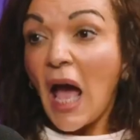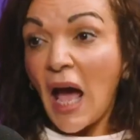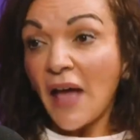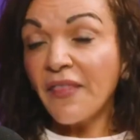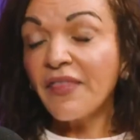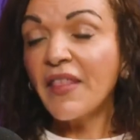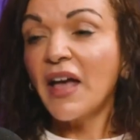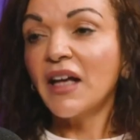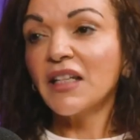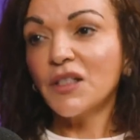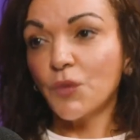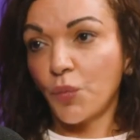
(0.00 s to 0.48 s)
And
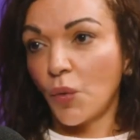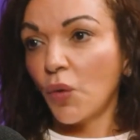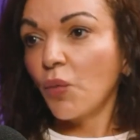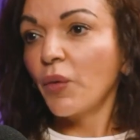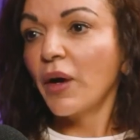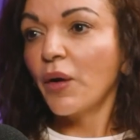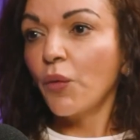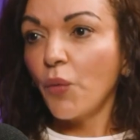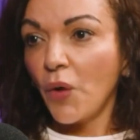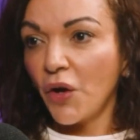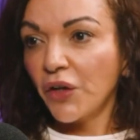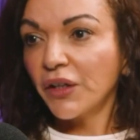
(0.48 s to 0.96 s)
that's what
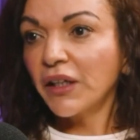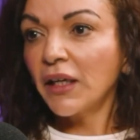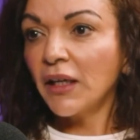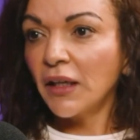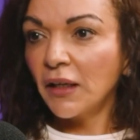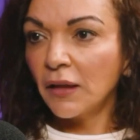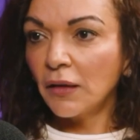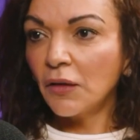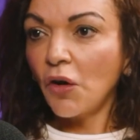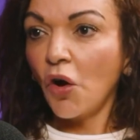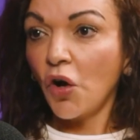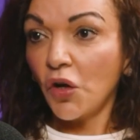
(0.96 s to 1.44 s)
we're
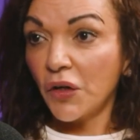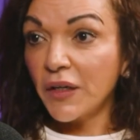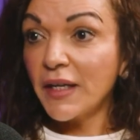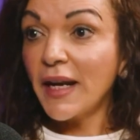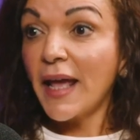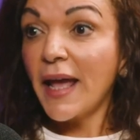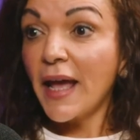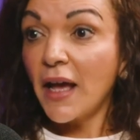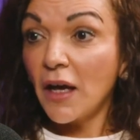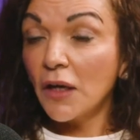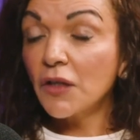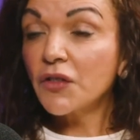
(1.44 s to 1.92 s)
working on
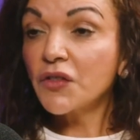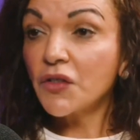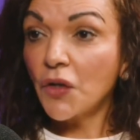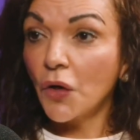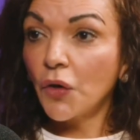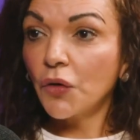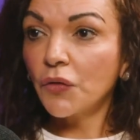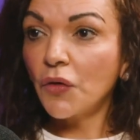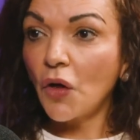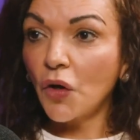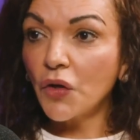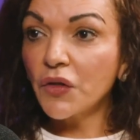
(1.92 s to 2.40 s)
now. So
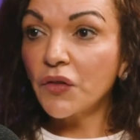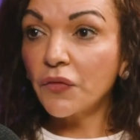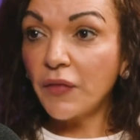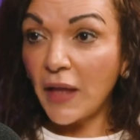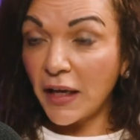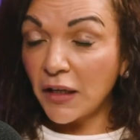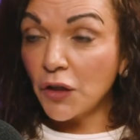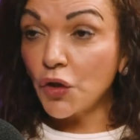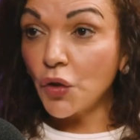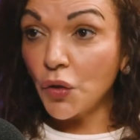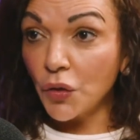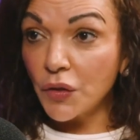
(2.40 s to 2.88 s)

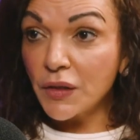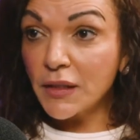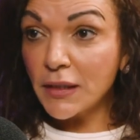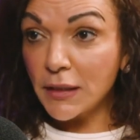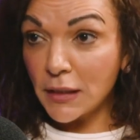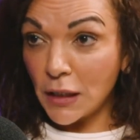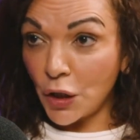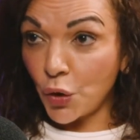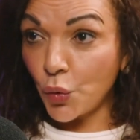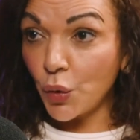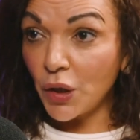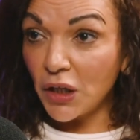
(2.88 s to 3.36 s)
that Youth
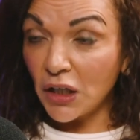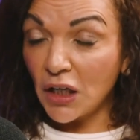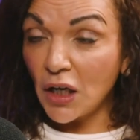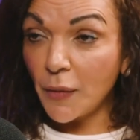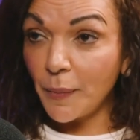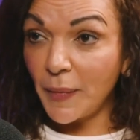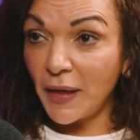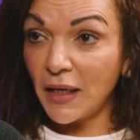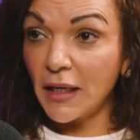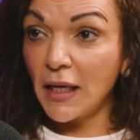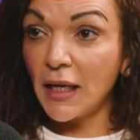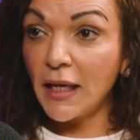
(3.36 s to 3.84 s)
Steering
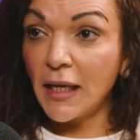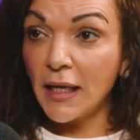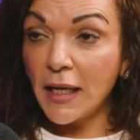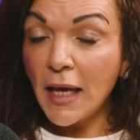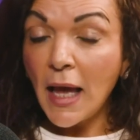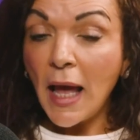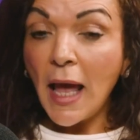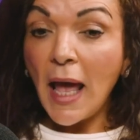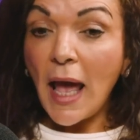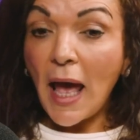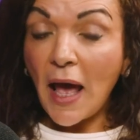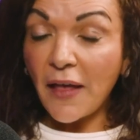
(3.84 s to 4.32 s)
Committee
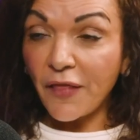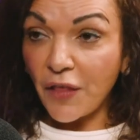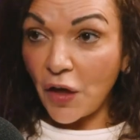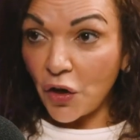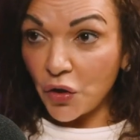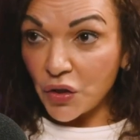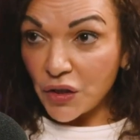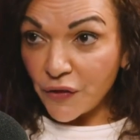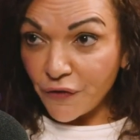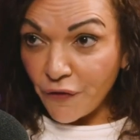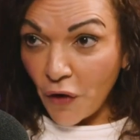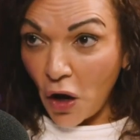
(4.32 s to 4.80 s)
and
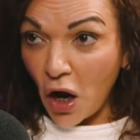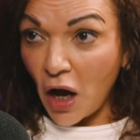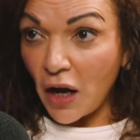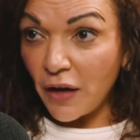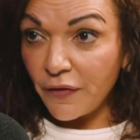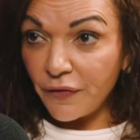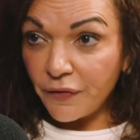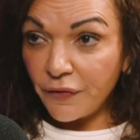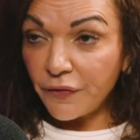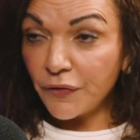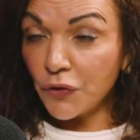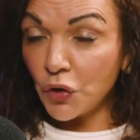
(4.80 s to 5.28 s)
those
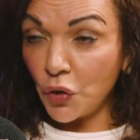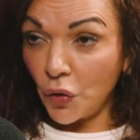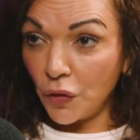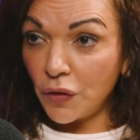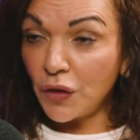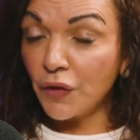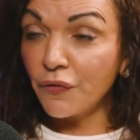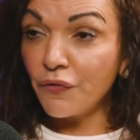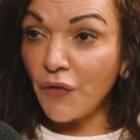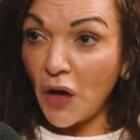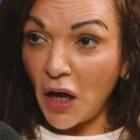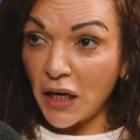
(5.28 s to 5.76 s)
five youth
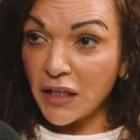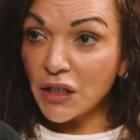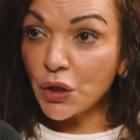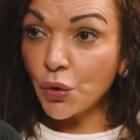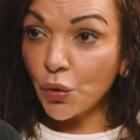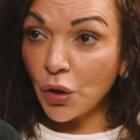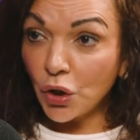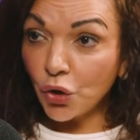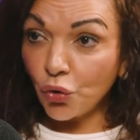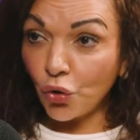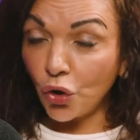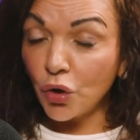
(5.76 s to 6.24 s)

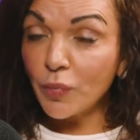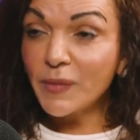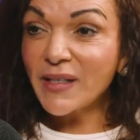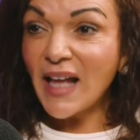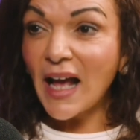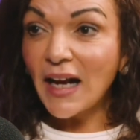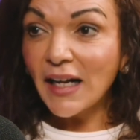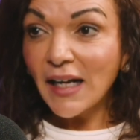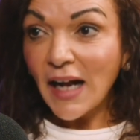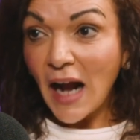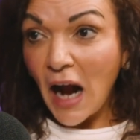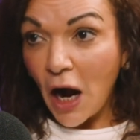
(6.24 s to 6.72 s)
advisory groups
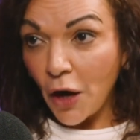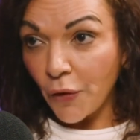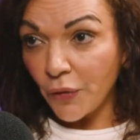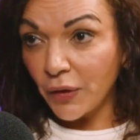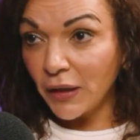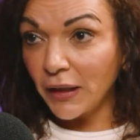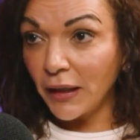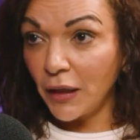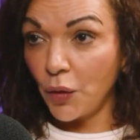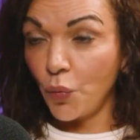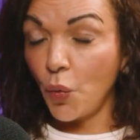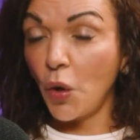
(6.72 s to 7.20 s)
are
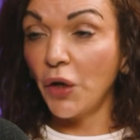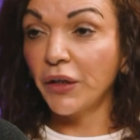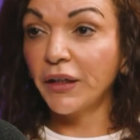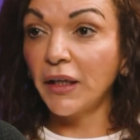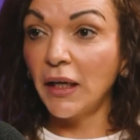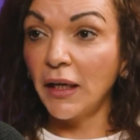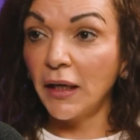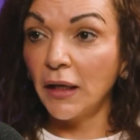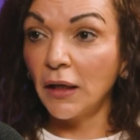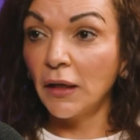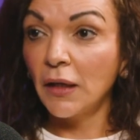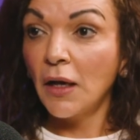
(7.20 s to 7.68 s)
currently
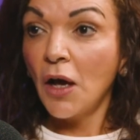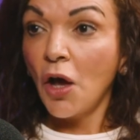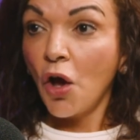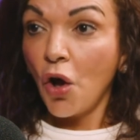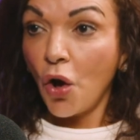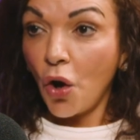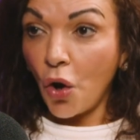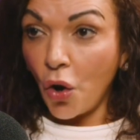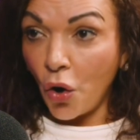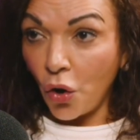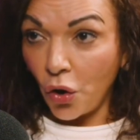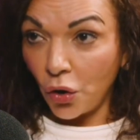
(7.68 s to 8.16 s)
working
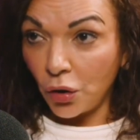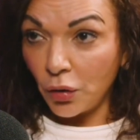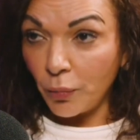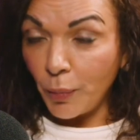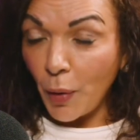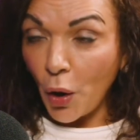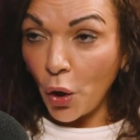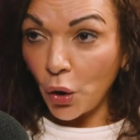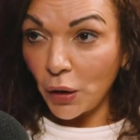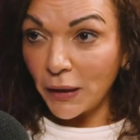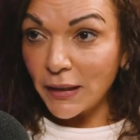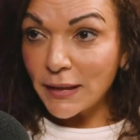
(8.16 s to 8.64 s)
on
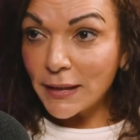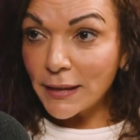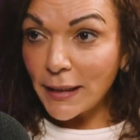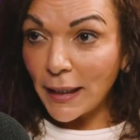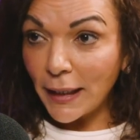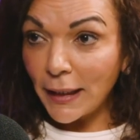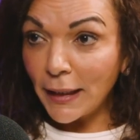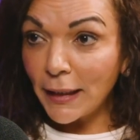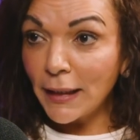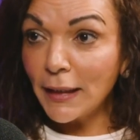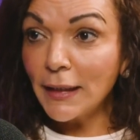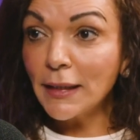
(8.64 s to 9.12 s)

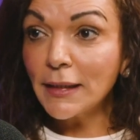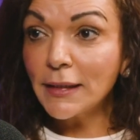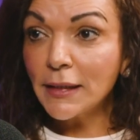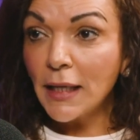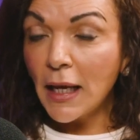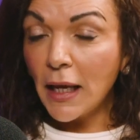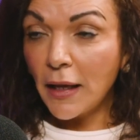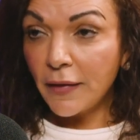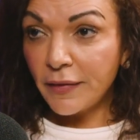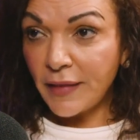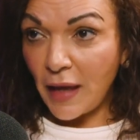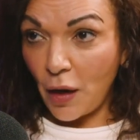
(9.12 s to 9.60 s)
policies
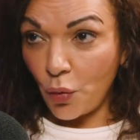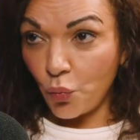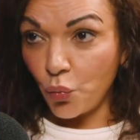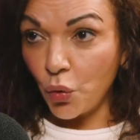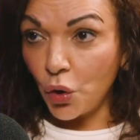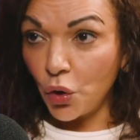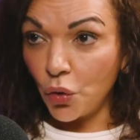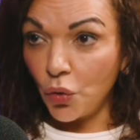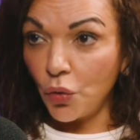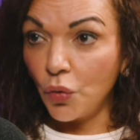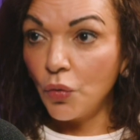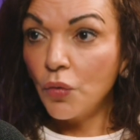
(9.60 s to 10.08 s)
that
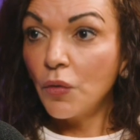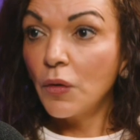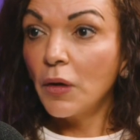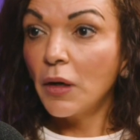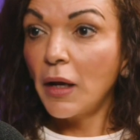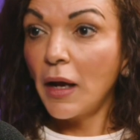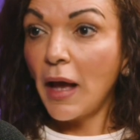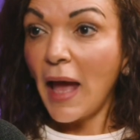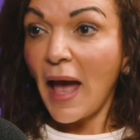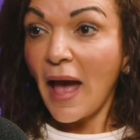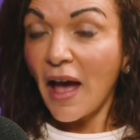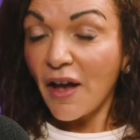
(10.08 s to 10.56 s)
will
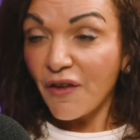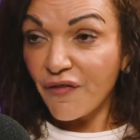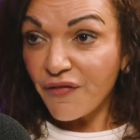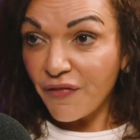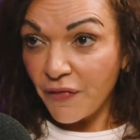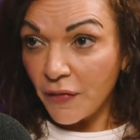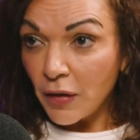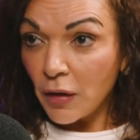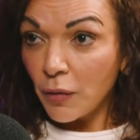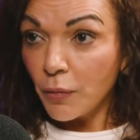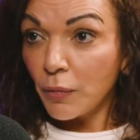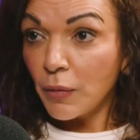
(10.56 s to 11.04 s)
have
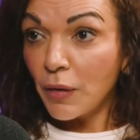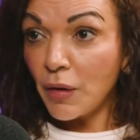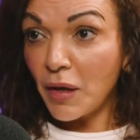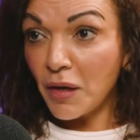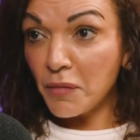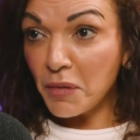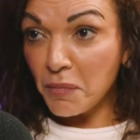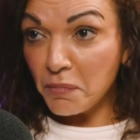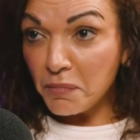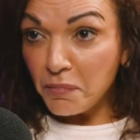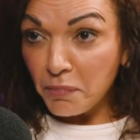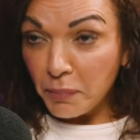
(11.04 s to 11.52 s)

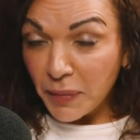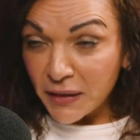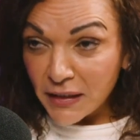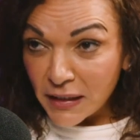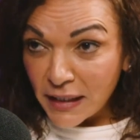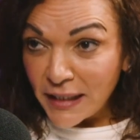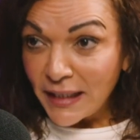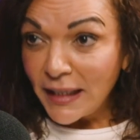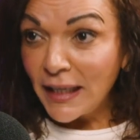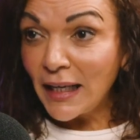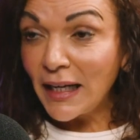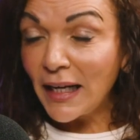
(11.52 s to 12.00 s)

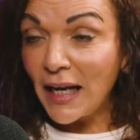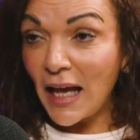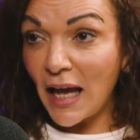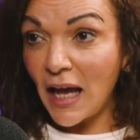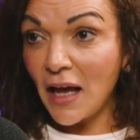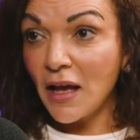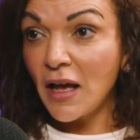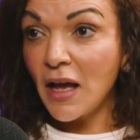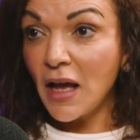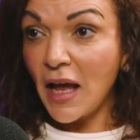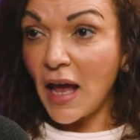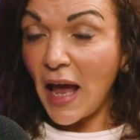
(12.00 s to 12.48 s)
particular
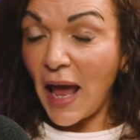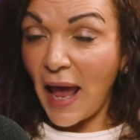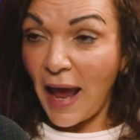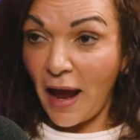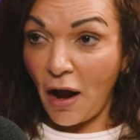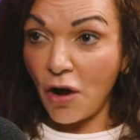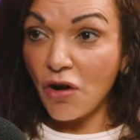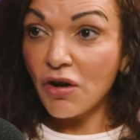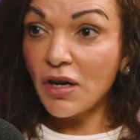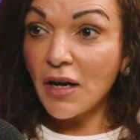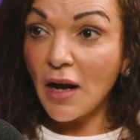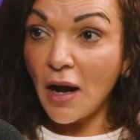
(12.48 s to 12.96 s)

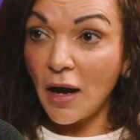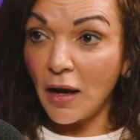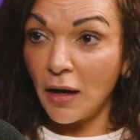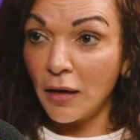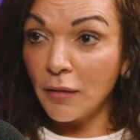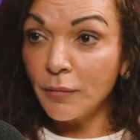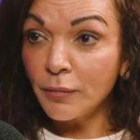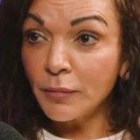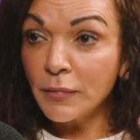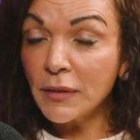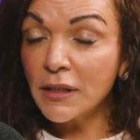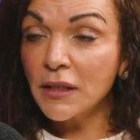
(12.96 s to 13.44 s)

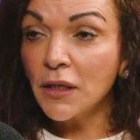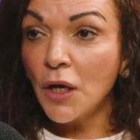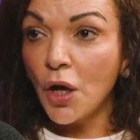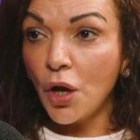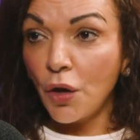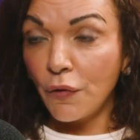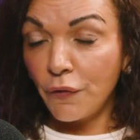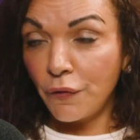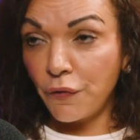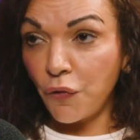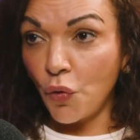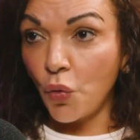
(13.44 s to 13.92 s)
outcomes
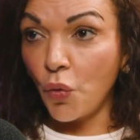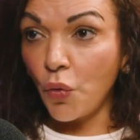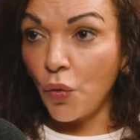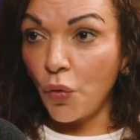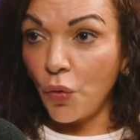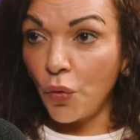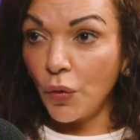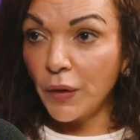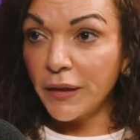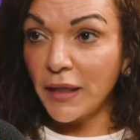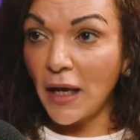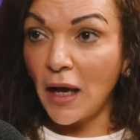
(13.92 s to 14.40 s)

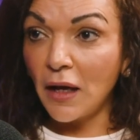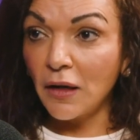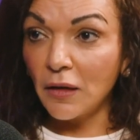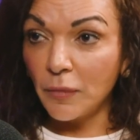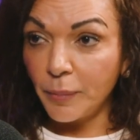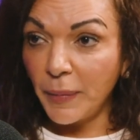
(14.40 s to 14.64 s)
for young